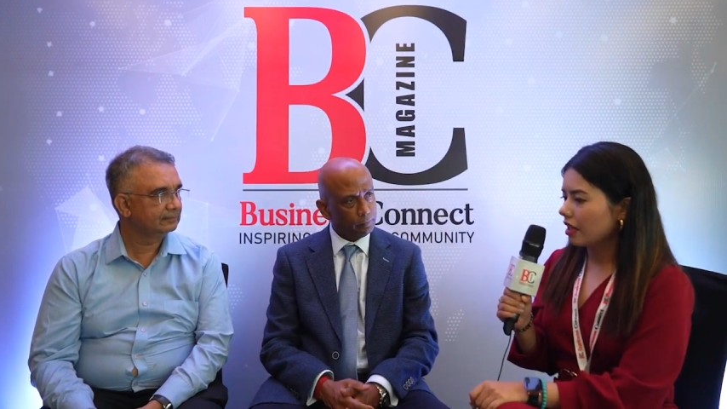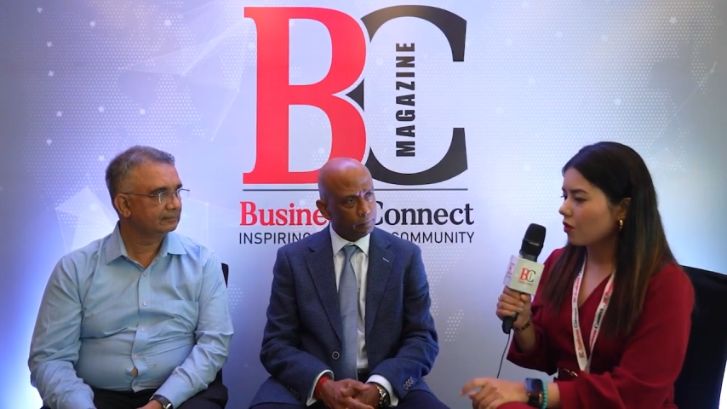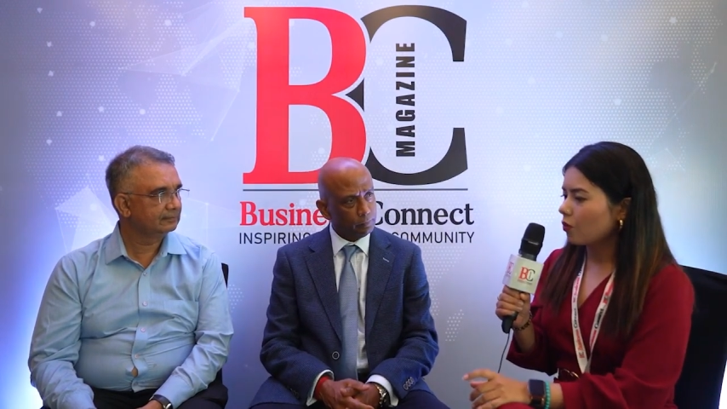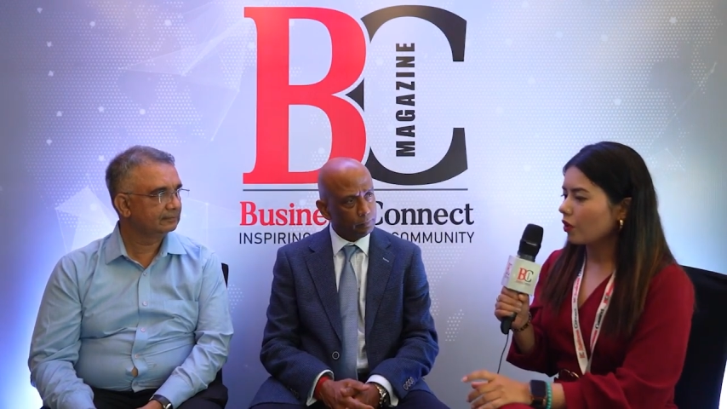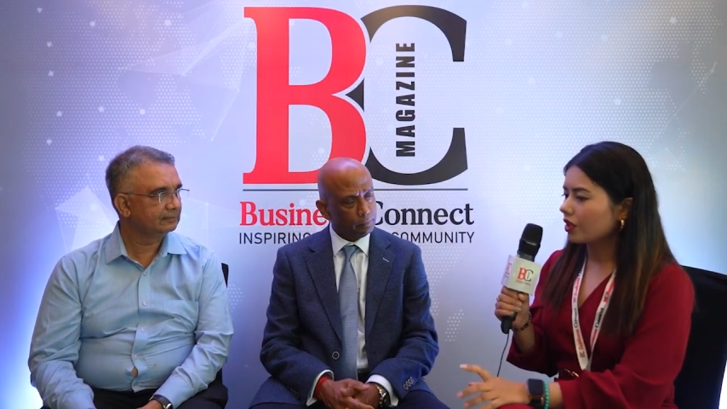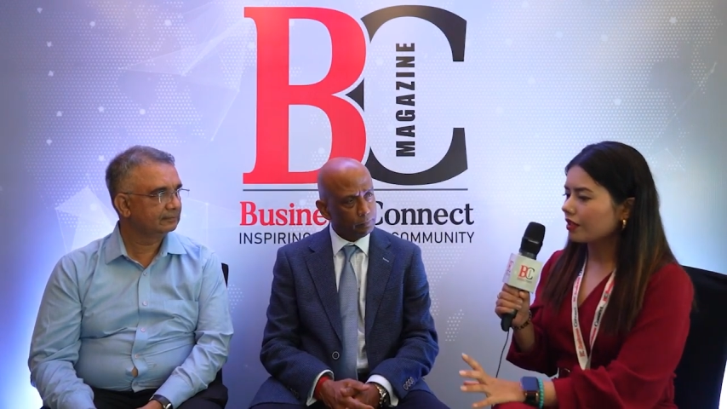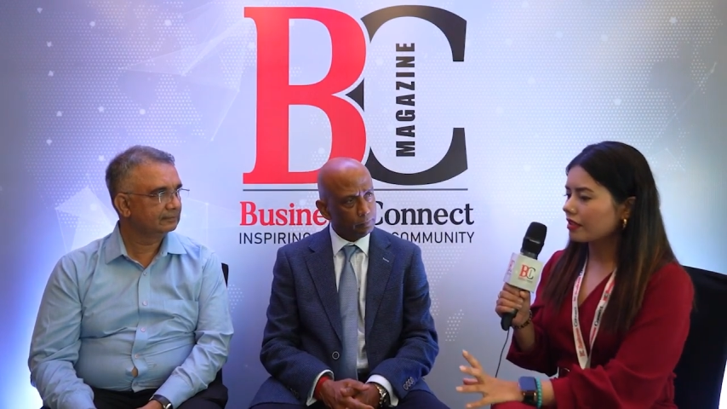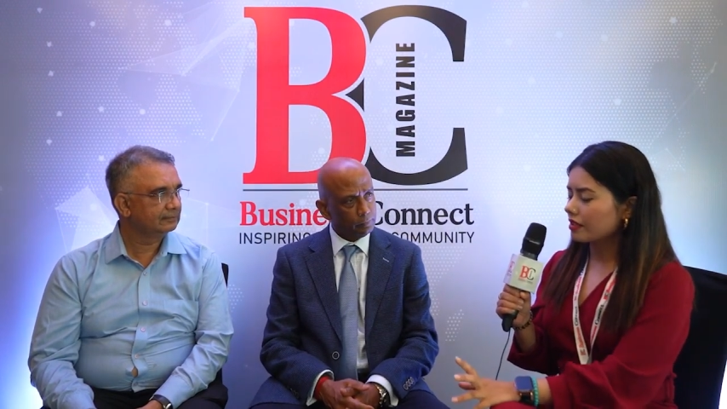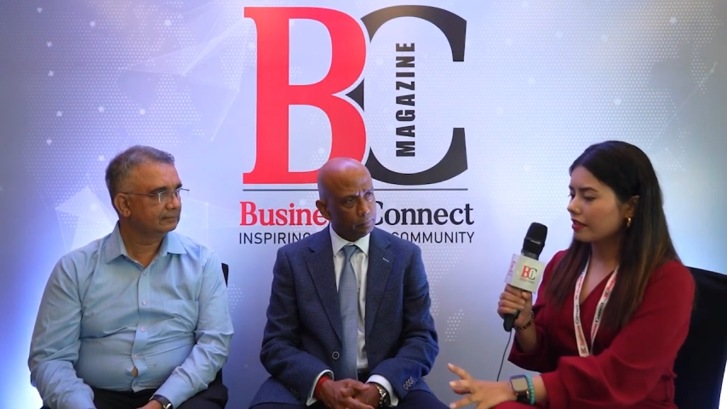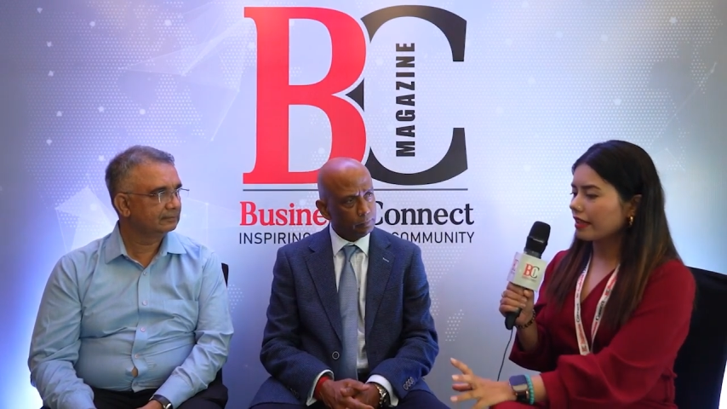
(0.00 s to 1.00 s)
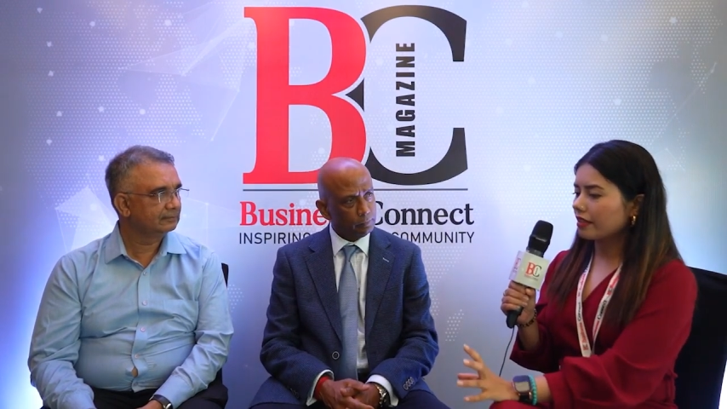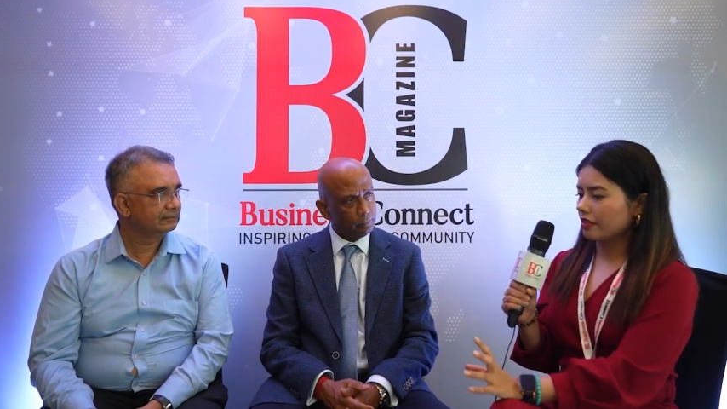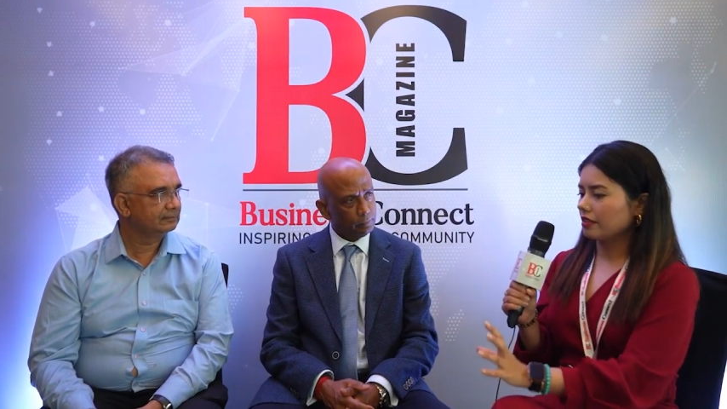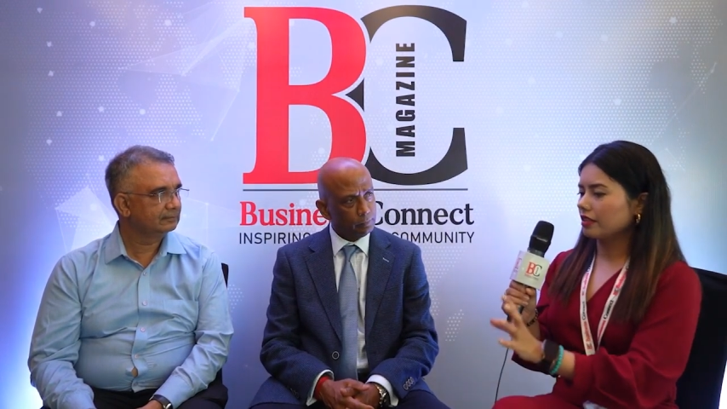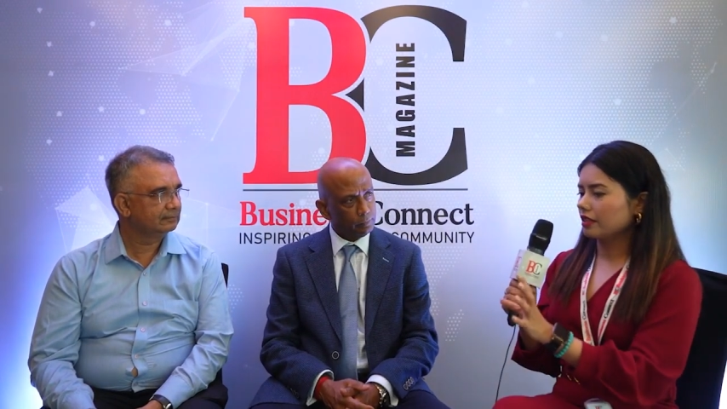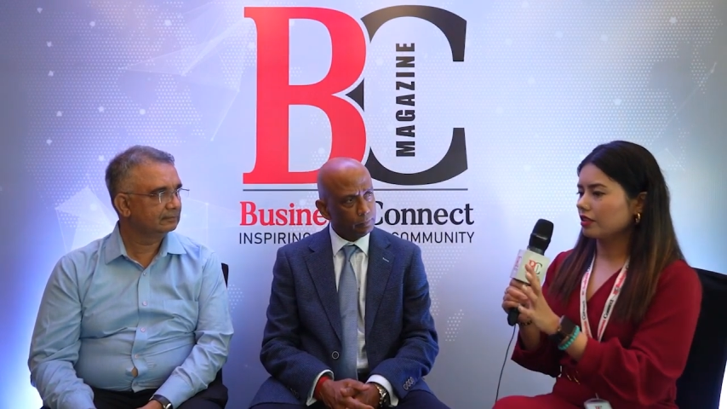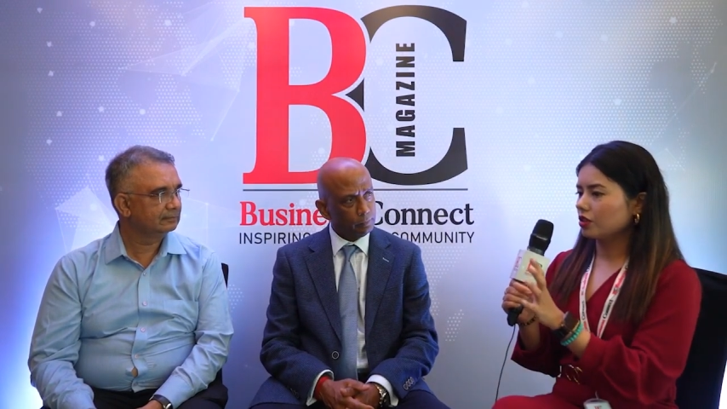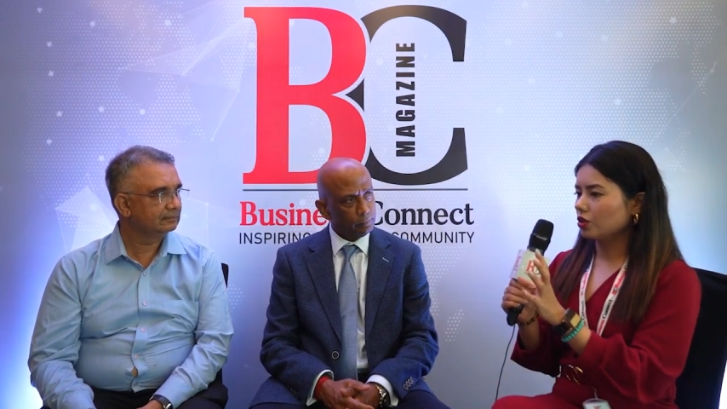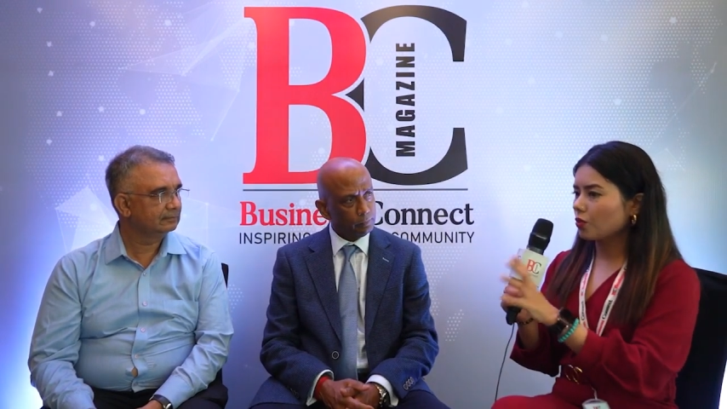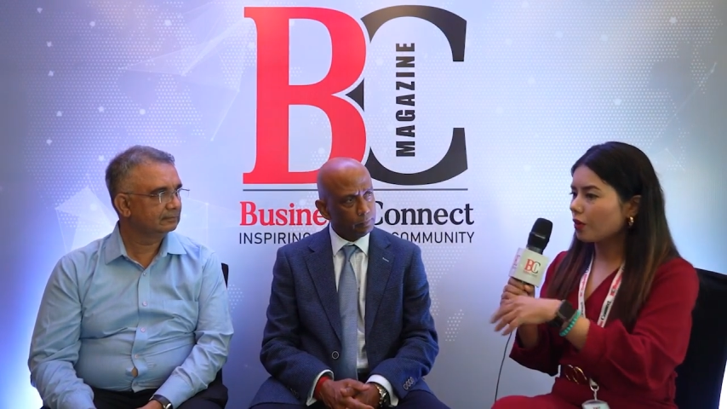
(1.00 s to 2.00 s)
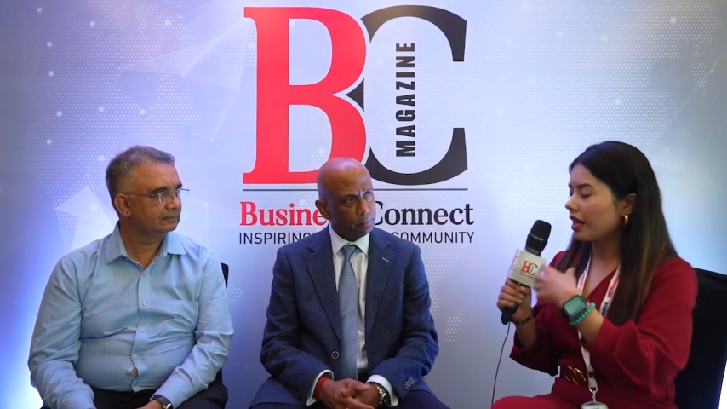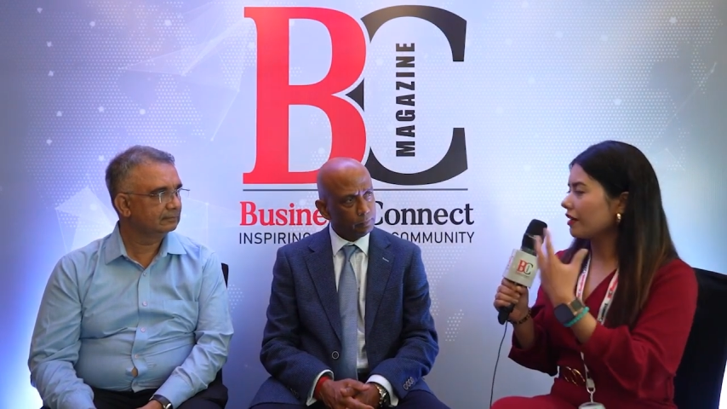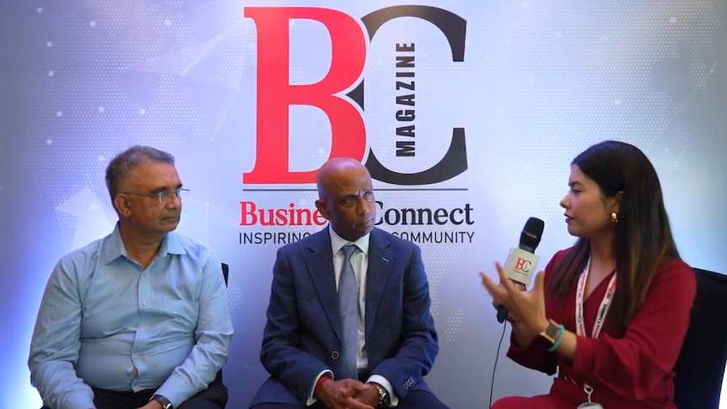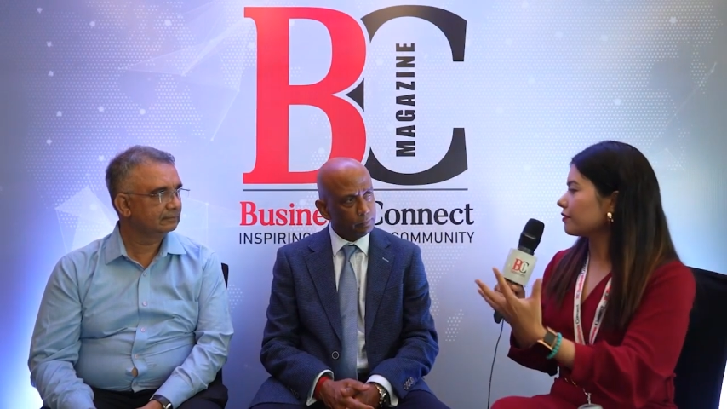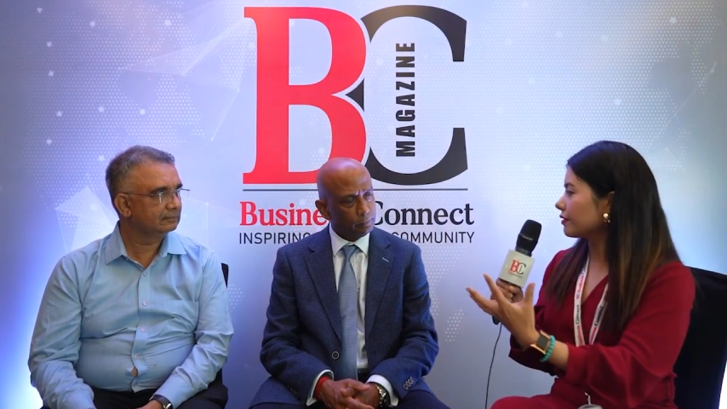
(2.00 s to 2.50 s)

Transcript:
Speaker 1: what it is that you have,